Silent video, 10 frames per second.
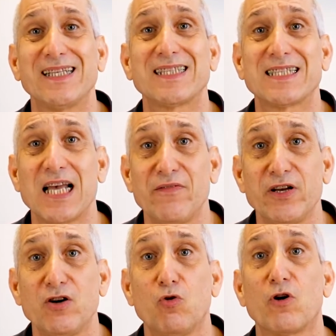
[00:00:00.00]

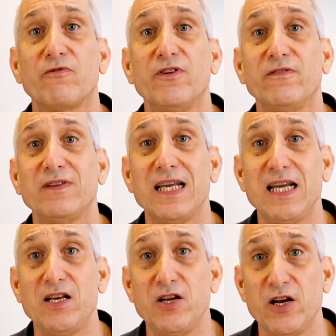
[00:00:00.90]
7, or
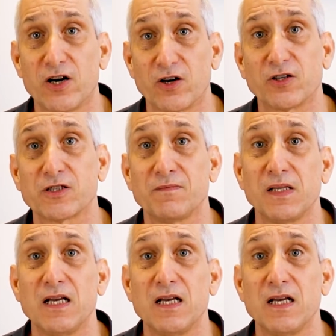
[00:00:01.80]
15 years.